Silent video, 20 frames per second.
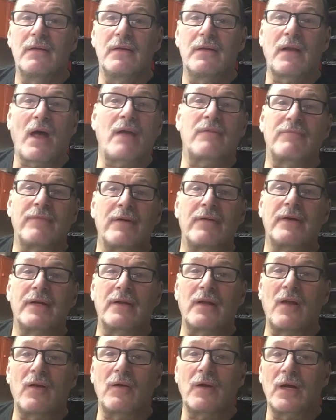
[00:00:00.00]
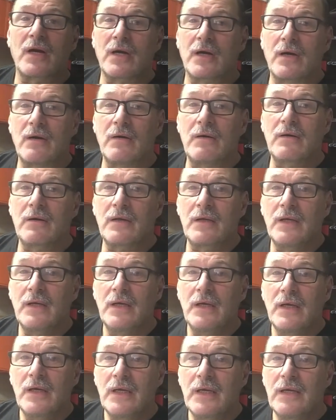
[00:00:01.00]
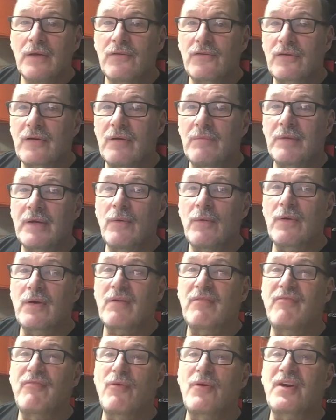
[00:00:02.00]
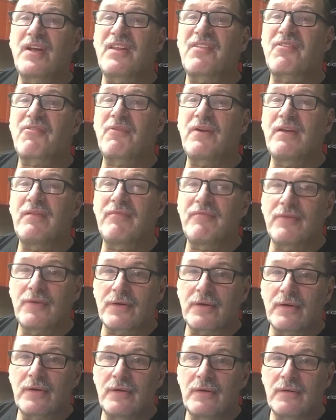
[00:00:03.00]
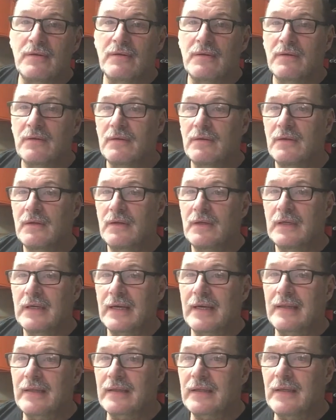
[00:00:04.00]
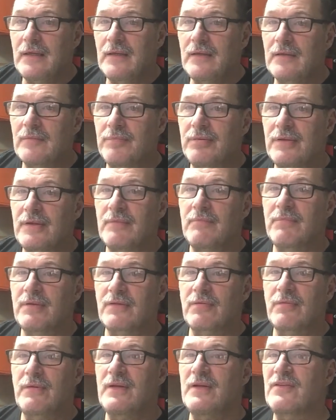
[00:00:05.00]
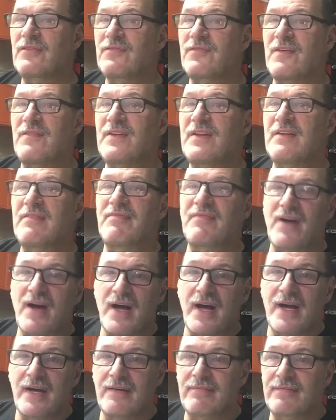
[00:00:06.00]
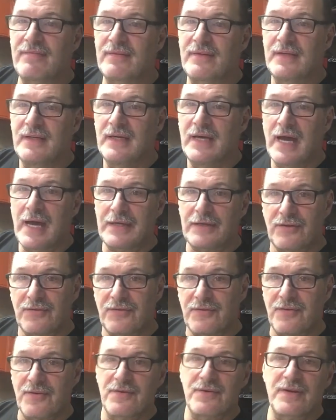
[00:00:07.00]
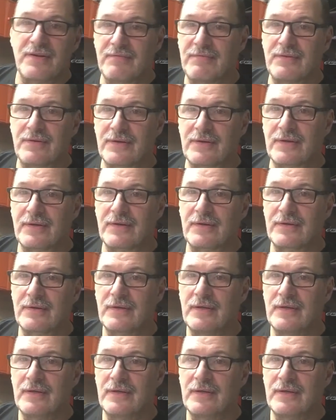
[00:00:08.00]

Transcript: not very long ago, he was coming out with a 43-footer, I think, to put in between his 55 and his 30-footer.